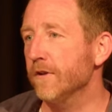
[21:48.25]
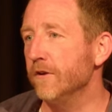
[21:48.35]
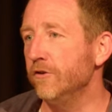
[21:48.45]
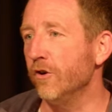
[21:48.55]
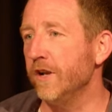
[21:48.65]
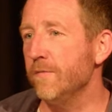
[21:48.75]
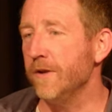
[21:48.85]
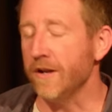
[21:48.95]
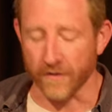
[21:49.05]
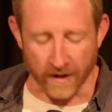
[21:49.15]
join him
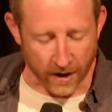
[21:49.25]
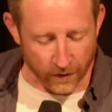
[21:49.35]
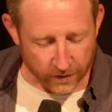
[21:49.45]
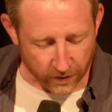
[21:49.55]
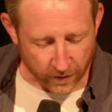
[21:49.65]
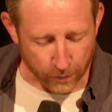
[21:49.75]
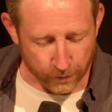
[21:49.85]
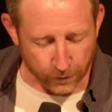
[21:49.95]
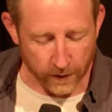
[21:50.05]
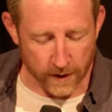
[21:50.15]
in his inheritance more
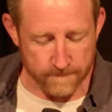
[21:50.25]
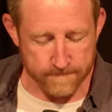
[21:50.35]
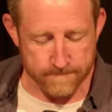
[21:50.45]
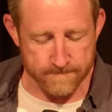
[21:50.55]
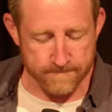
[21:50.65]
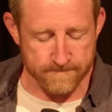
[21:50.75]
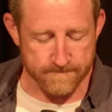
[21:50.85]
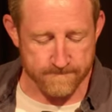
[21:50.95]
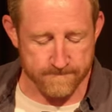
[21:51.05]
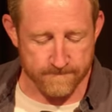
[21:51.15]
fully.
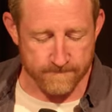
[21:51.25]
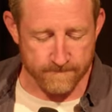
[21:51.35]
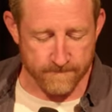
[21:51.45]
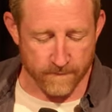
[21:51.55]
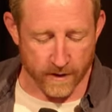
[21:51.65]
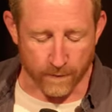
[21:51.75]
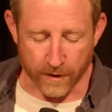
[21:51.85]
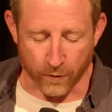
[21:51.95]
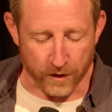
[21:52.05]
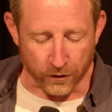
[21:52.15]
And it
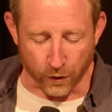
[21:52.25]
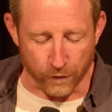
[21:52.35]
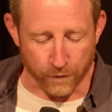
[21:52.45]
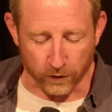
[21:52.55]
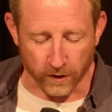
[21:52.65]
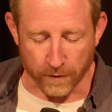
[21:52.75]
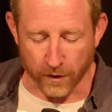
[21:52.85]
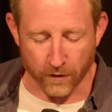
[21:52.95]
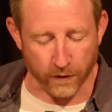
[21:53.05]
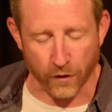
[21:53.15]
means when you do falter
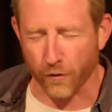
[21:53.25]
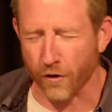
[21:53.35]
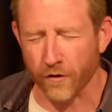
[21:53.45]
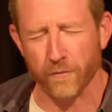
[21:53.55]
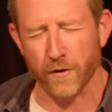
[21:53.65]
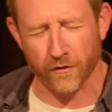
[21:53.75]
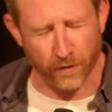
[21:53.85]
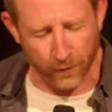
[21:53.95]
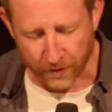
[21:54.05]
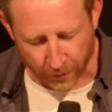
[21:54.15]
because of the cross, because of
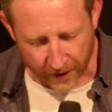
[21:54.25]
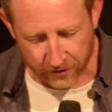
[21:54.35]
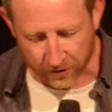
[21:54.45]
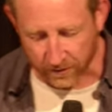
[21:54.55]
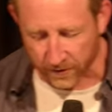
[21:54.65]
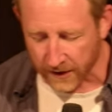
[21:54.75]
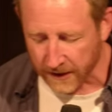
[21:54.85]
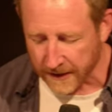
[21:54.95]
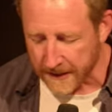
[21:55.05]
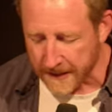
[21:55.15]
the resurrection,
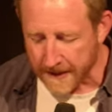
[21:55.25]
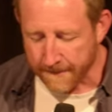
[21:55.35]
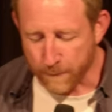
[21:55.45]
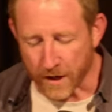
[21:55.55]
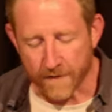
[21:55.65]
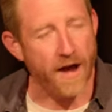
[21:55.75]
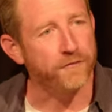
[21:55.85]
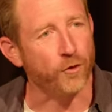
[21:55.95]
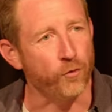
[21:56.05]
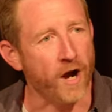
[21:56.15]
we never have
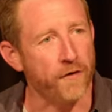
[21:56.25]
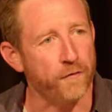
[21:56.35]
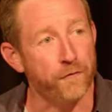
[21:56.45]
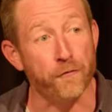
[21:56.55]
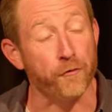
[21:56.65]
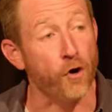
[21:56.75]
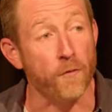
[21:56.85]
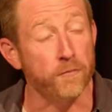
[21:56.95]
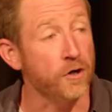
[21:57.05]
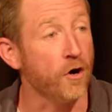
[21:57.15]
to run
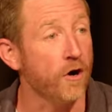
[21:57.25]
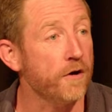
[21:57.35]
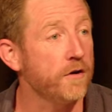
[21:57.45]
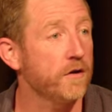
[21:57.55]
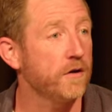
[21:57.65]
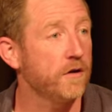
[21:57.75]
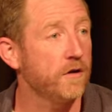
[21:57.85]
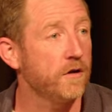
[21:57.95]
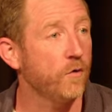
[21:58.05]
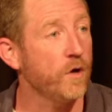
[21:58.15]
from God.
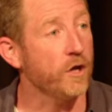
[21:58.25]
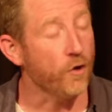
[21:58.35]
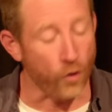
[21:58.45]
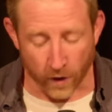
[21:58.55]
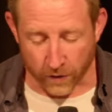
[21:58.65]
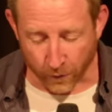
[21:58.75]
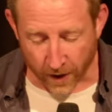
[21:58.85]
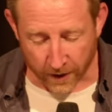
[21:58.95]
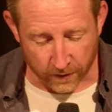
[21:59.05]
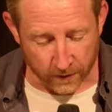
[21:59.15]
We can always
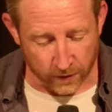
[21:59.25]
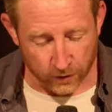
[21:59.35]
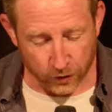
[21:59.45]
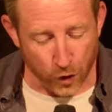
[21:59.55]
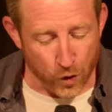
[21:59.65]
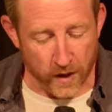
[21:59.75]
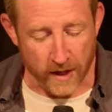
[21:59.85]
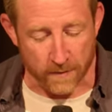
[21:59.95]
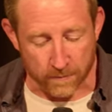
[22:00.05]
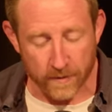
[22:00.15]
run to
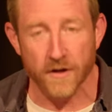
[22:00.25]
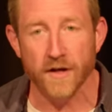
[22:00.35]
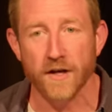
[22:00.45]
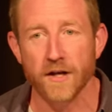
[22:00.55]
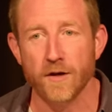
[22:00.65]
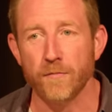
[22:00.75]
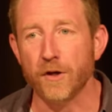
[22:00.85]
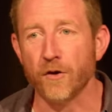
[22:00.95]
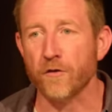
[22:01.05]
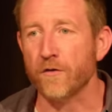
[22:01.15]
him
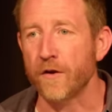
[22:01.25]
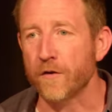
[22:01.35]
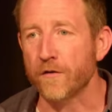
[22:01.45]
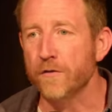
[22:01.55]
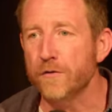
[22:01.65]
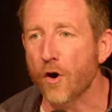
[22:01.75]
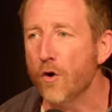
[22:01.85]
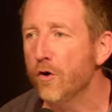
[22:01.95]
because there is no